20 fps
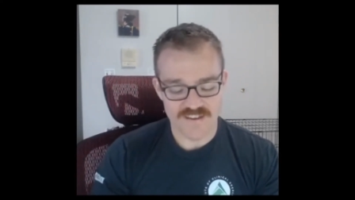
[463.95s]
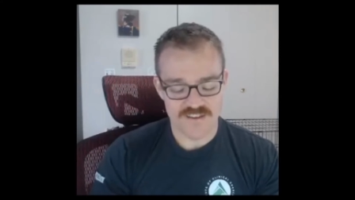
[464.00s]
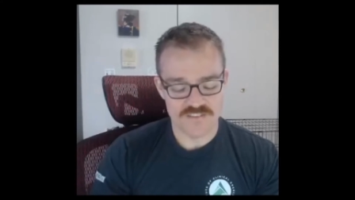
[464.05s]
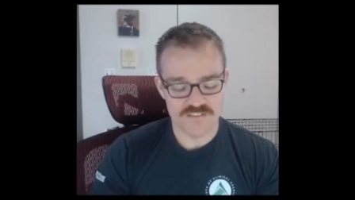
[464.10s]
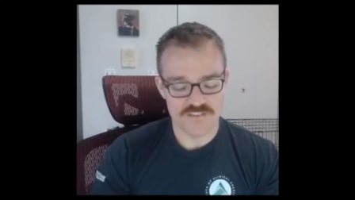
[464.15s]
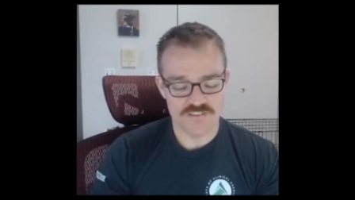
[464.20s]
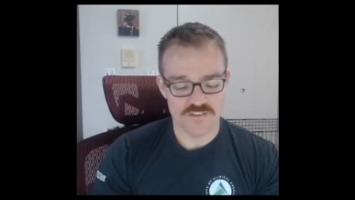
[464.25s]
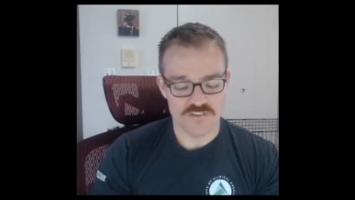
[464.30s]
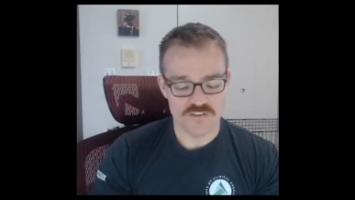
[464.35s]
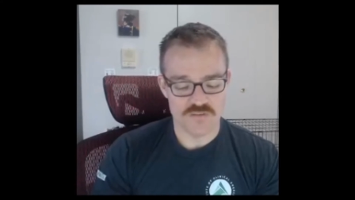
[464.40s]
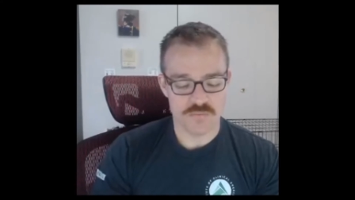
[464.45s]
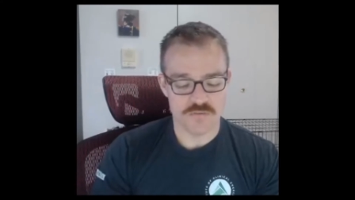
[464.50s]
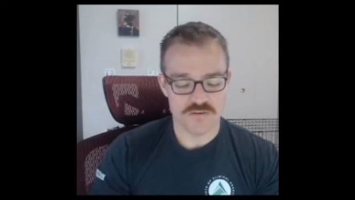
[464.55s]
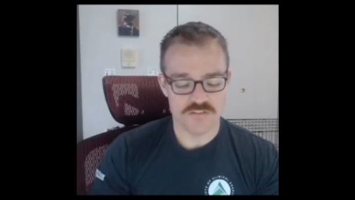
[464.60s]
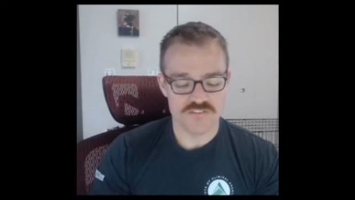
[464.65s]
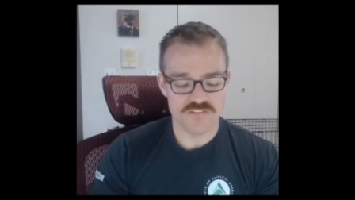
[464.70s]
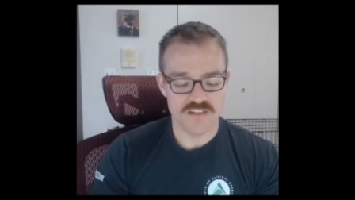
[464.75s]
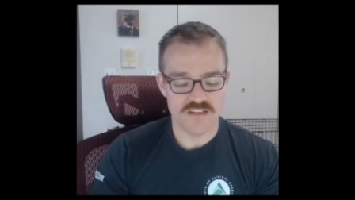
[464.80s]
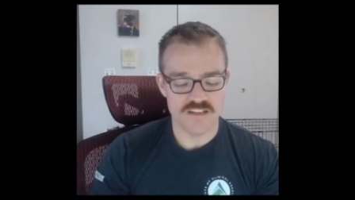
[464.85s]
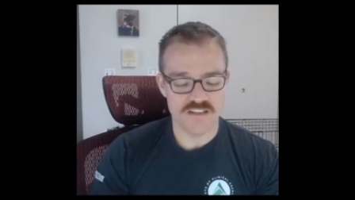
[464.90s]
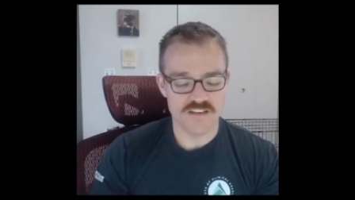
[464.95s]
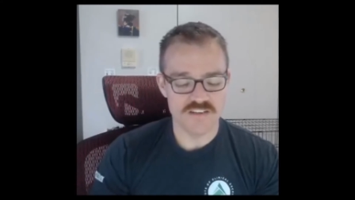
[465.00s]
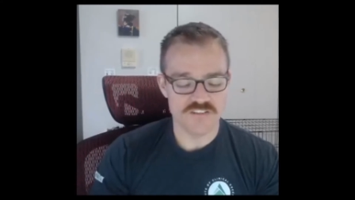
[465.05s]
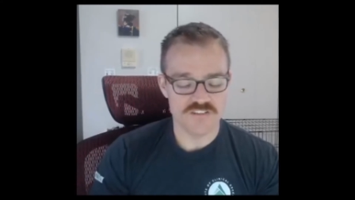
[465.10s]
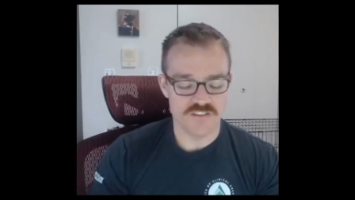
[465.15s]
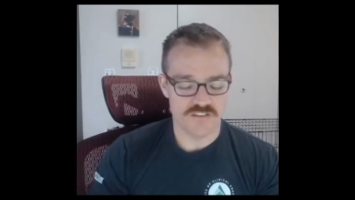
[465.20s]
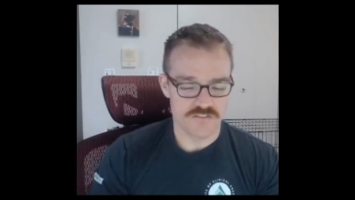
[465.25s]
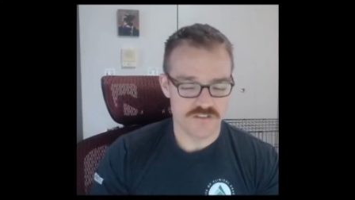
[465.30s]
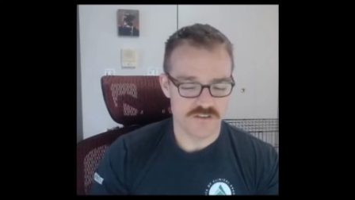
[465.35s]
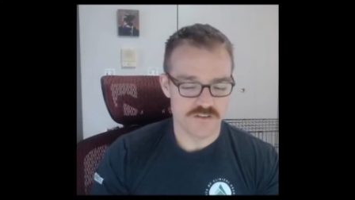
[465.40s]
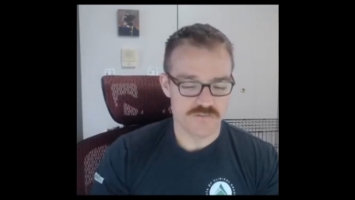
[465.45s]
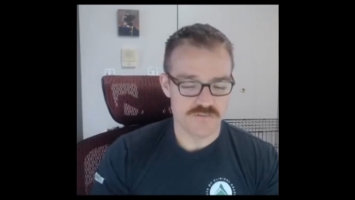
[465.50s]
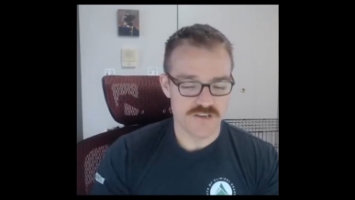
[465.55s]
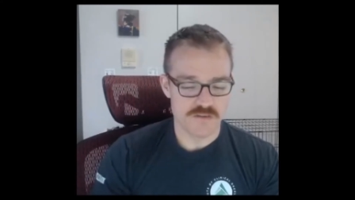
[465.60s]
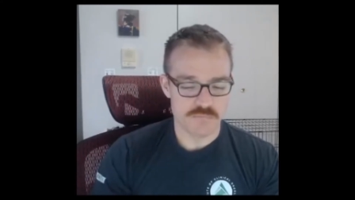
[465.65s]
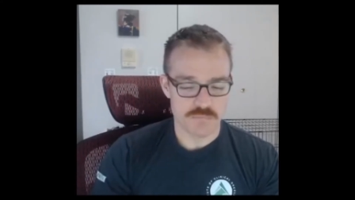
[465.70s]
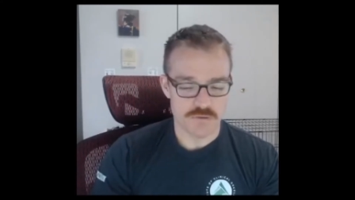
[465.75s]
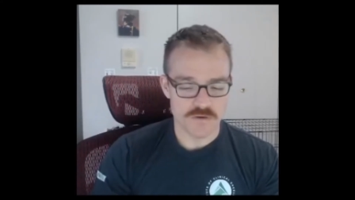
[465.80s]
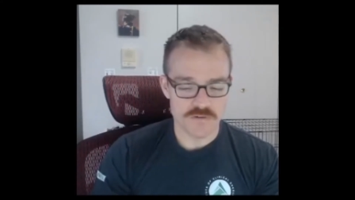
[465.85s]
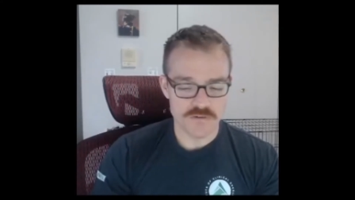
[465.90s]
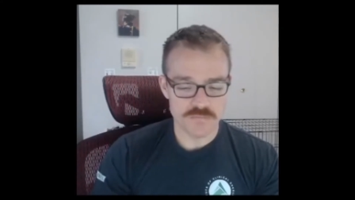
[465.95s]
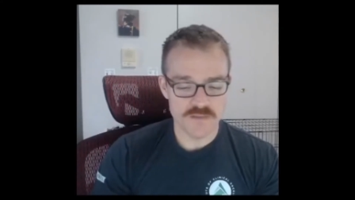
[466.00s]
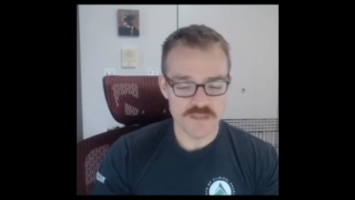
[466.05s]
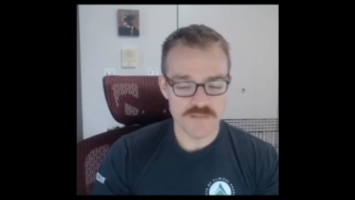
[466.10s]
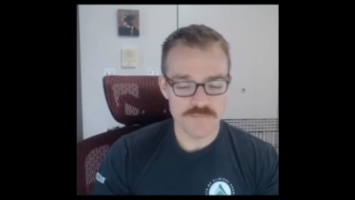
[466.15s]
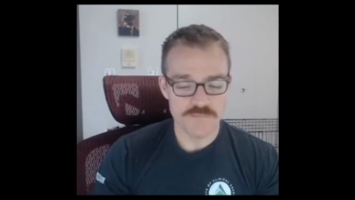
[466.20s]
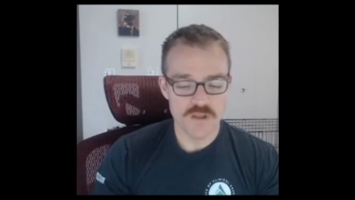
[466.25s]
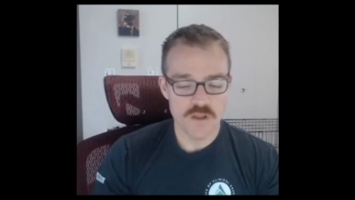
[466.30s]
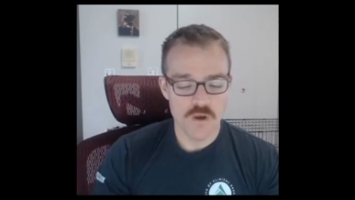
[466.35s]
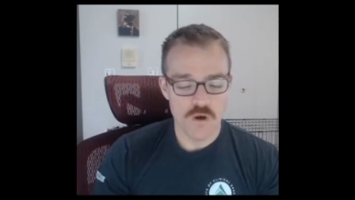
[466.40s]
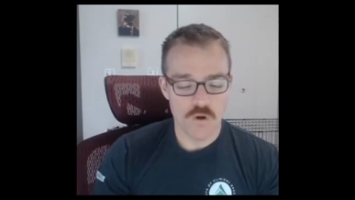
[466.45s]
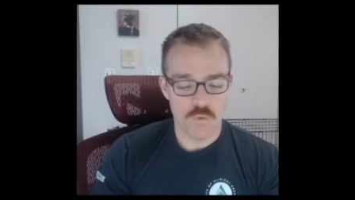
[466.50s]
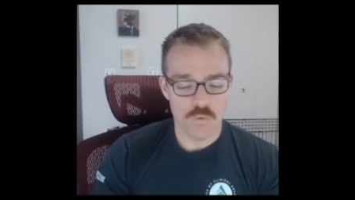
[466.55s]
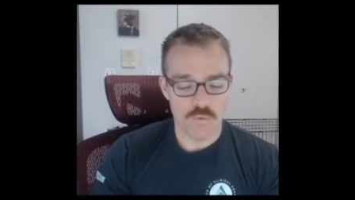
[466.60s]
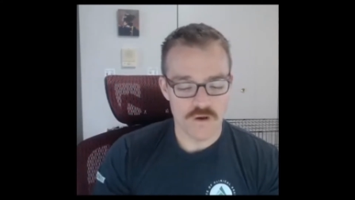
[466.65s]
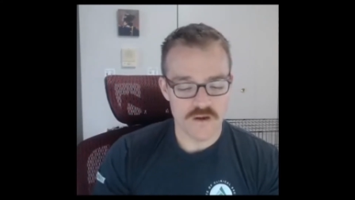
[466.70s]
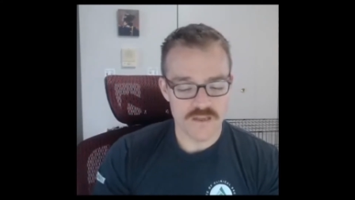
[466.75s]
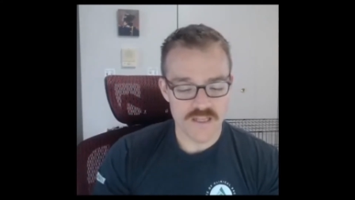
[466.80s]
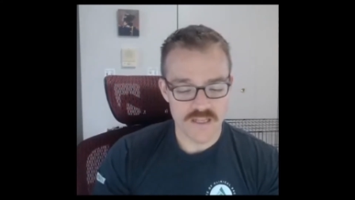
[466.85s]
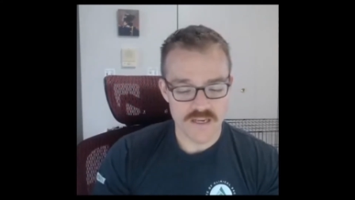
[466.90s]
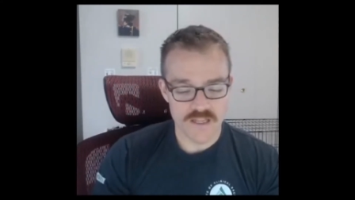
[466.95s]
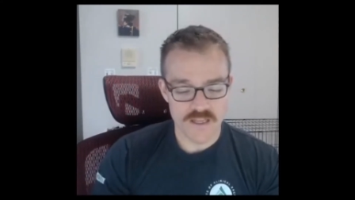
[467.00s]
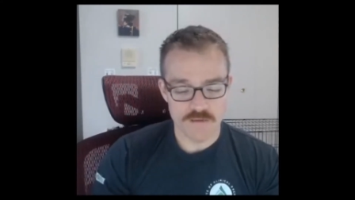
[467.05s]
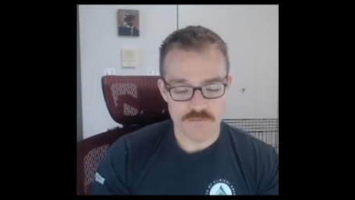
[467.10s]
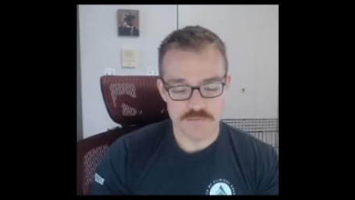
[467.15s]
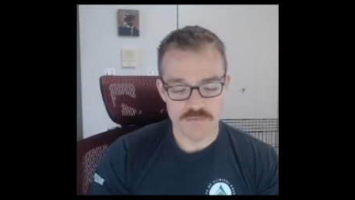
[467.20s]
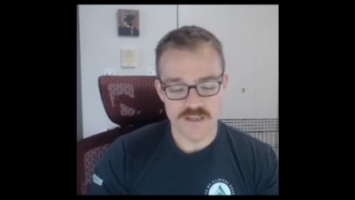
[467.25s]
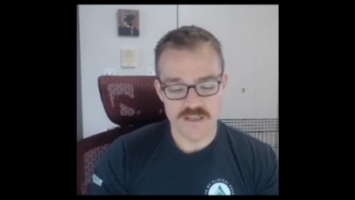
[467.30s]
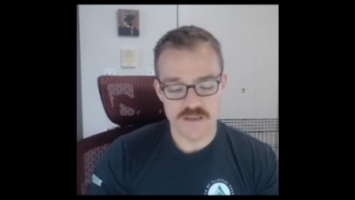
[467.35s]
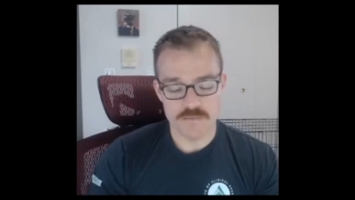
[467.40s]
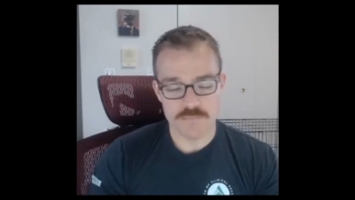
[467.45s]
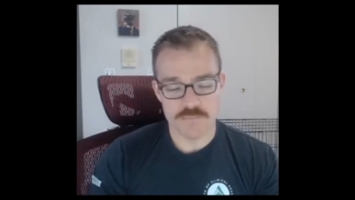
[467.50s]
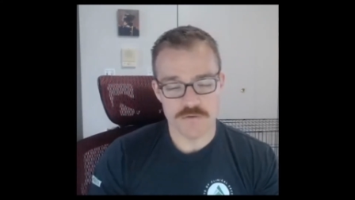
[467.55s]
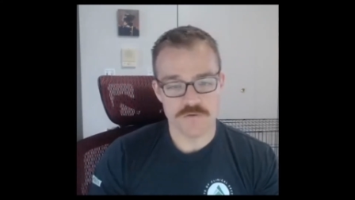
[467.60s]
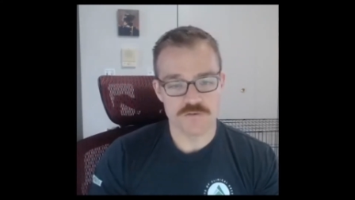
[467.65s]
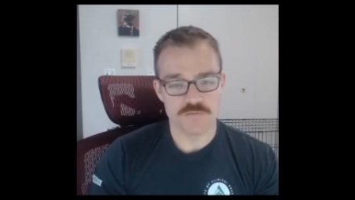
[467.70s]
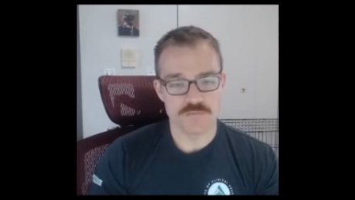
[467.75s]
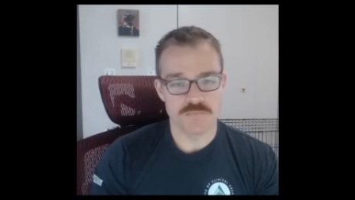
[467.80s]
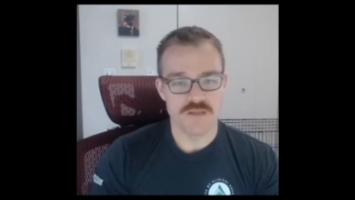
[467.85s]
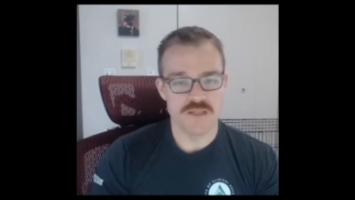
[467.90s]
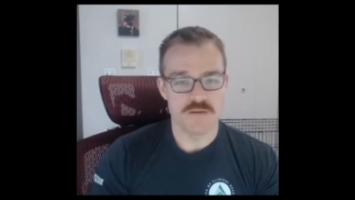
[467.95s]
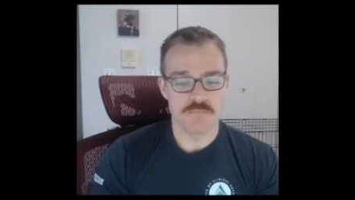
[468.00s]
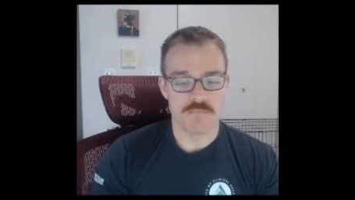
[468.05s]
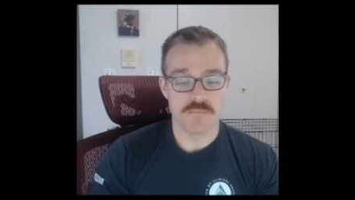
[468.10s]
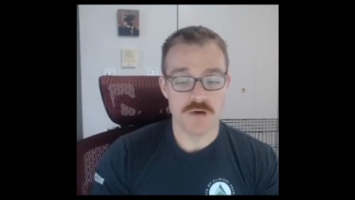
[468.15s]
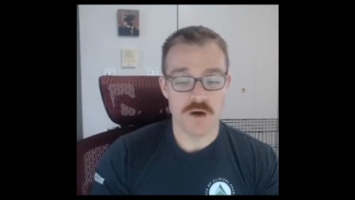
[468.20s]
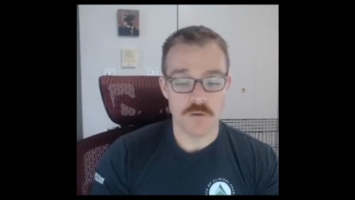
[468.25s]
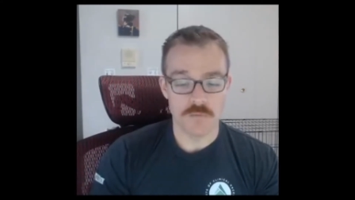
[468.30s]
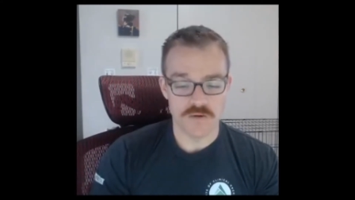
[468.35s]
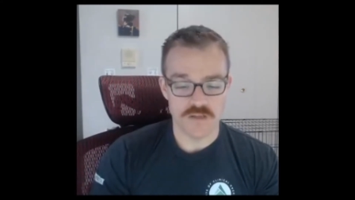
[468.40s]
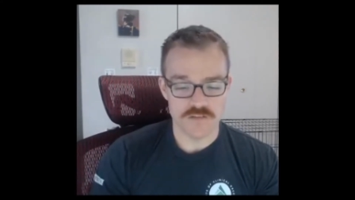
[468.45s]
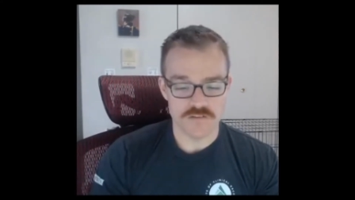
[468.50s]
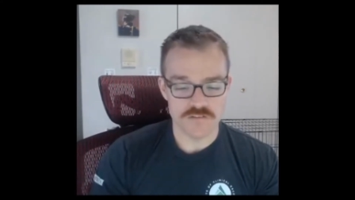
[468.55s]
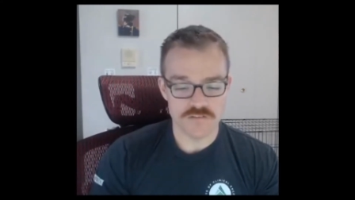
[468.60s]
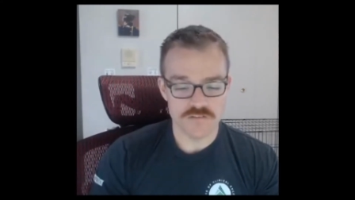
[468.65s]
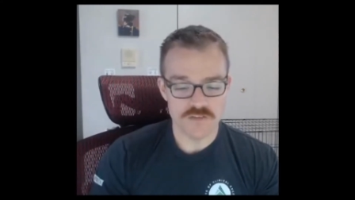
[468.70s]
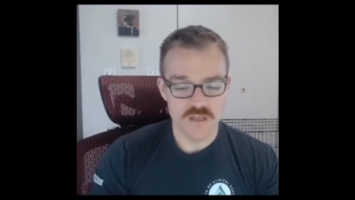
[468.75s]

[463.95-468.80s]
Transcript: a certain percentage of your reimbursement or get a reimbursement bonus